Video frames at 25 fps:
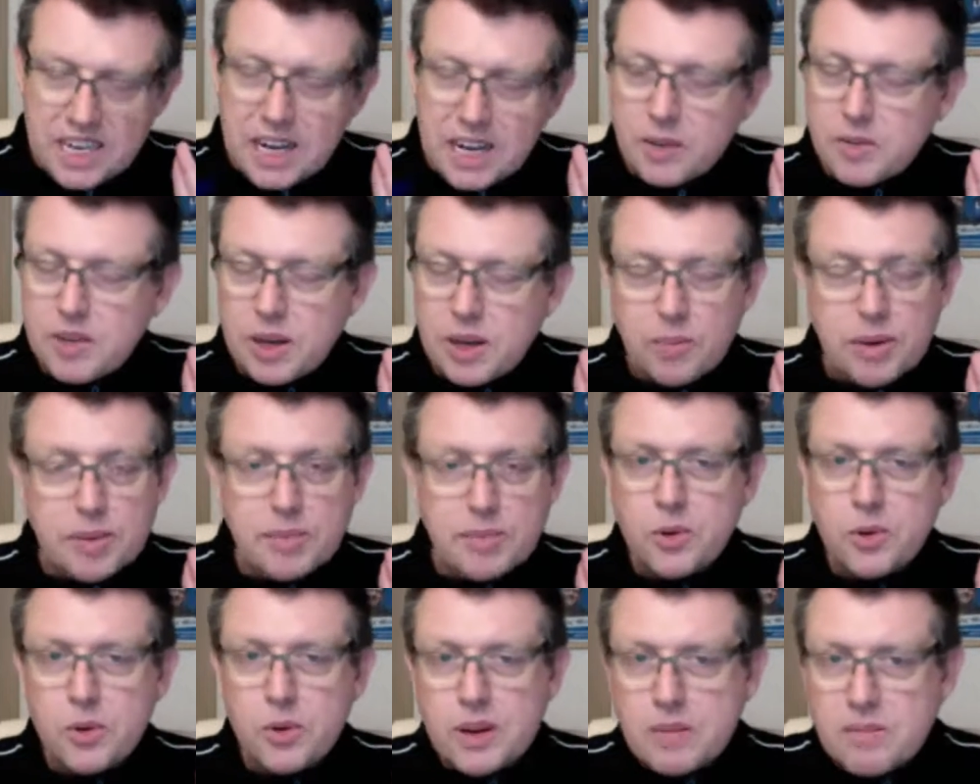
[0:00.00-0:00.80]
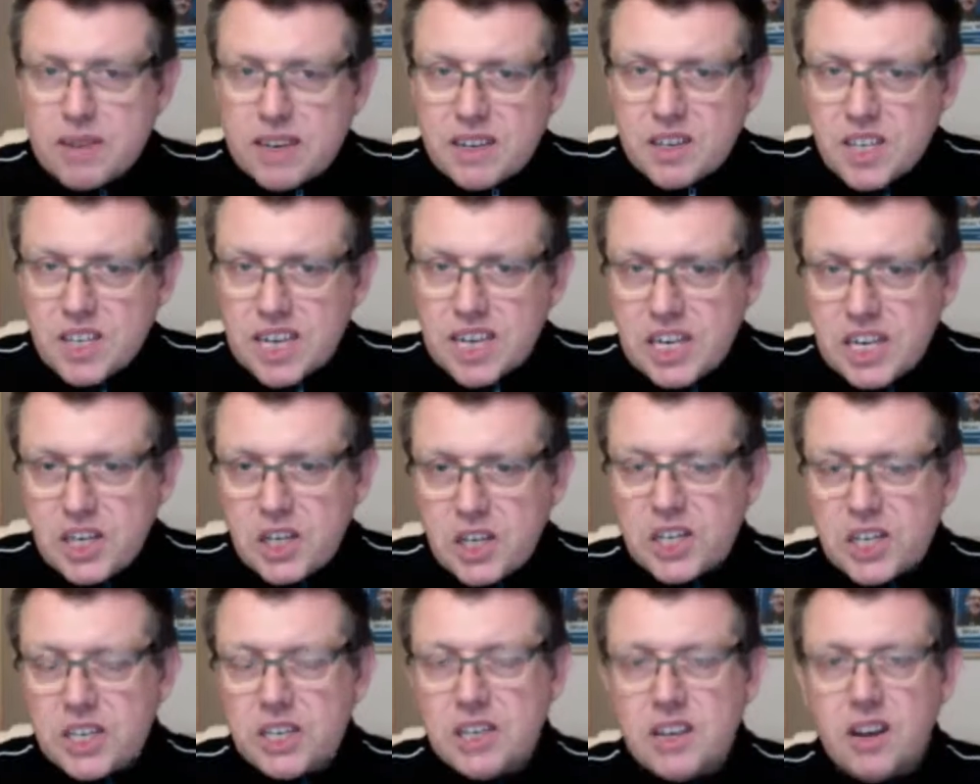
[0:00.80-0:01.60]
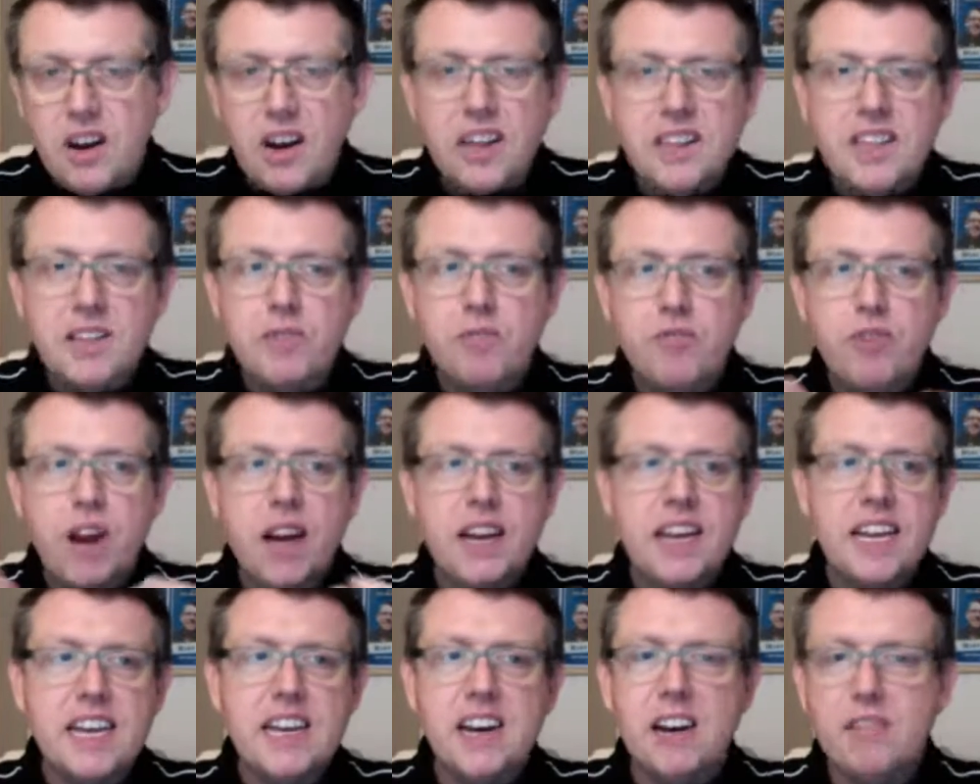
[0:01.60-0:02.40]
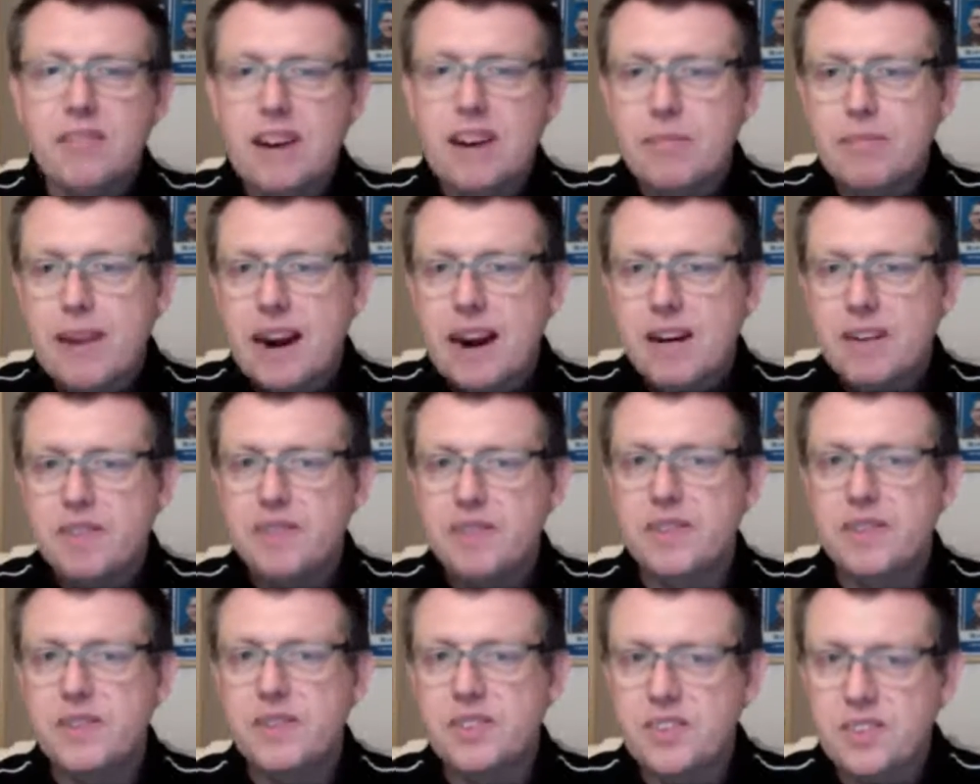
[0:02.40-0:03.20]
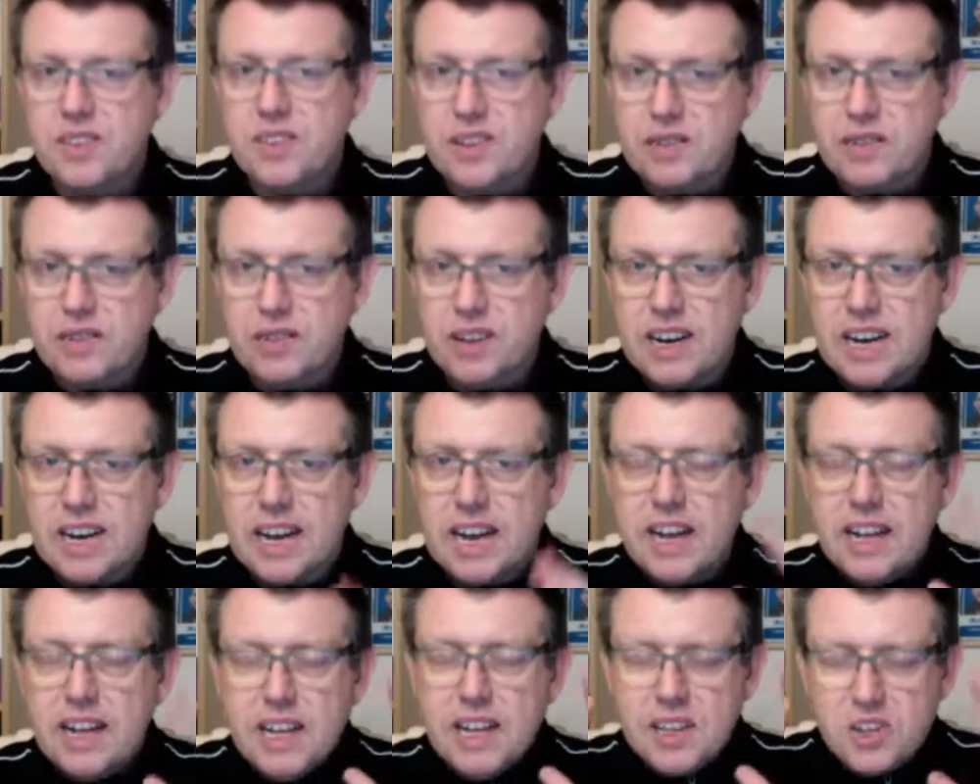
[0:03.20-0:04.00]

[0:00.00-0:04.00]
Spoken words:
Some people call it meditation. I did running. I ran marathons and stuff like that.